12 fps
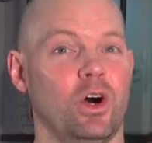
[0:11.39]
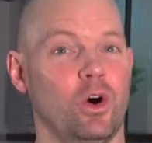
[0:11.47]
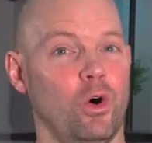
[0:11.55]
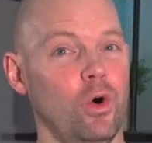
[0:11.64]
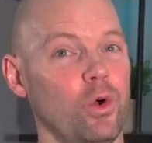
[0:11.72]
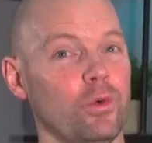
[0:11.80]
a
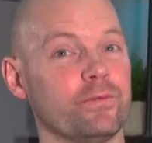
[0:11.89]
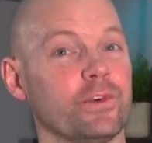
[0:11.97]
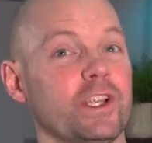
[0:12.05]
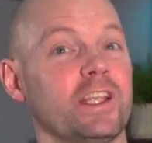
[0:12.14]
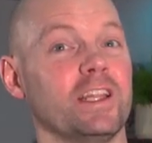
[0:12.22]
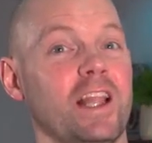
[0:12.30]
whole
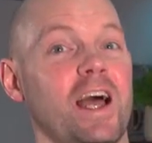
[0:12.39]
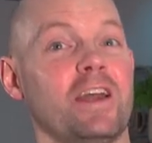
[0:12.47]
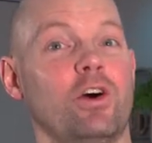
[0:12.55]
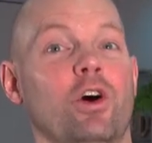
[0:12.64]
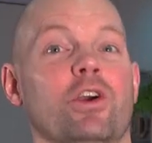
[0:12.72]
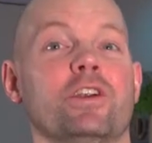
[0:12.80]
freaking
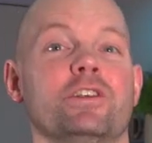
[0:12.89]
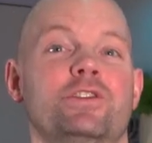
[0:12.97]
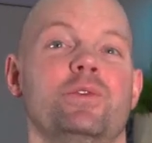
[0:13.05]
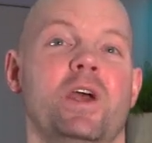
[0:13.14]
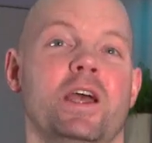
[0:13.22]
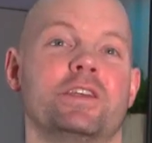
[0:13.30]
lot harder
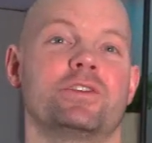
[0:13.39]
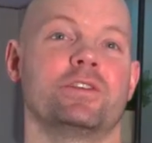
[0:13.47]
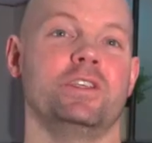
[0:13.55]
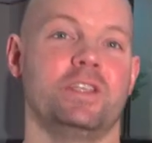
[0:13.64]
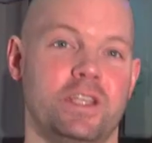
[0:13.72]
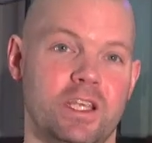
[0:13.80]
to
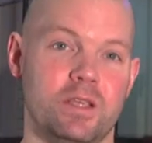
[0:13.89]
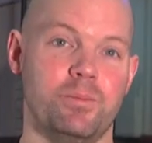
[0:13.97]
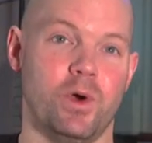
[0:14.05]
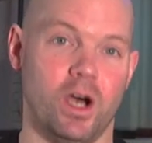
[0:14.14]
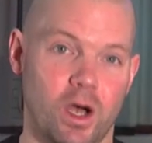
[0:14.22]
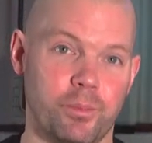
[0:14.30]
actually
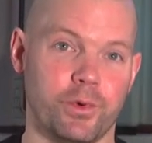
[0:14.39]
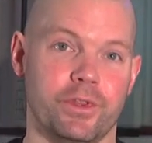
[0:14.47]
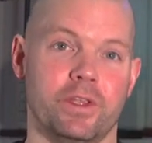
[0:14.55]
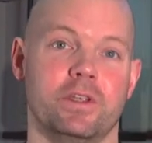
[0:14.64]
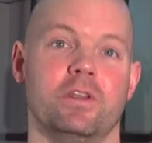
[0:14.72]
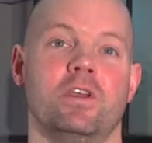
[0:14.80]
keep up
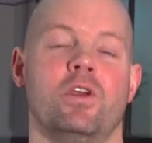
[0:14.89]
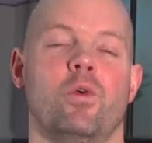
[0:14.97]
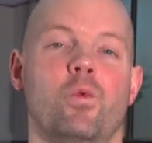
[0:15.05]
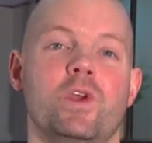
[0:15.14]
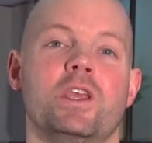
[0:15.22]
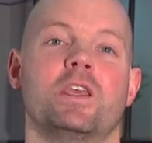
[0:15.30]
with it
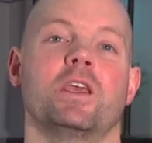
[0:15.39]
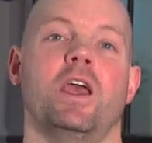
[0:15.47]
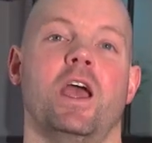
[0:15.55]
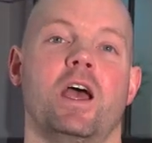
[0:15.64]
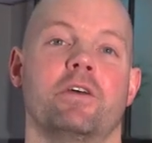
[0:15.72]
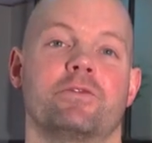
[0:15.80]
week
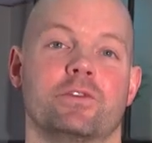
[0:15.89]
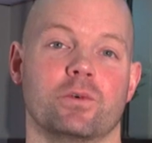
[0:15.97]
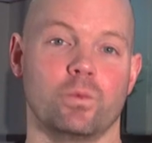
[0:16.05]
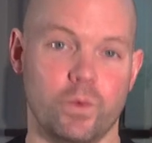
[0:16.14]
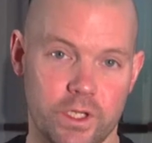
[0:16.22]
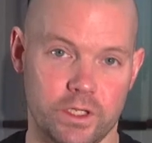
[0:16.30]

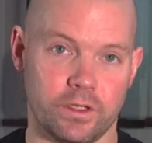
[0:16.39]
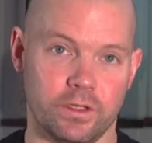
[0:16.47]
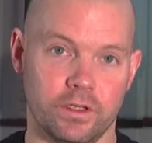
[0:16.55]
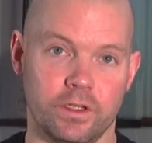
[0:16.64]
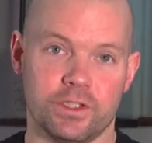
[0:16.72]
after week.